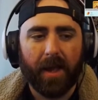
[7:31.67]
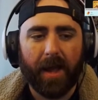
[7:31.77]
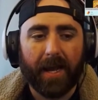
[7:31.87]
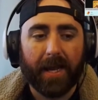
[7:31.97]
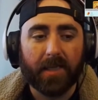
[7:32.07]

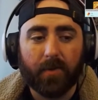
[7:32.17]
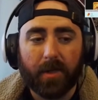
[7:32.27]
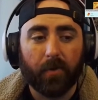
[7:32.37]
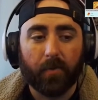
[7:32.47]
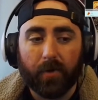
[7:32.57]
And guess what
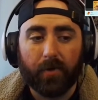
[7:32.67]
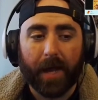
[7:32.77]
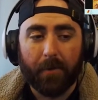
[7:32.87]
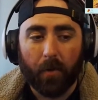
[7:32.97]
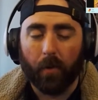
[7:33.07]
the Real
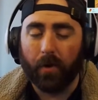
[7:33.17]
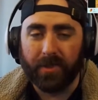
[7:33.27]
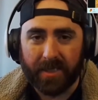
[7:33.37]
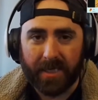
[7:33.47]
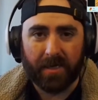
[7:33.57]
Game
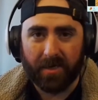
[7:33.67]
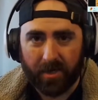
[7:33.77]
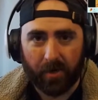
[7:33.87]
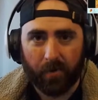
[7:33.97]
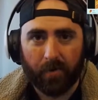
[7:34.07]
Awards didn't
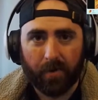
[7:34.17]
do?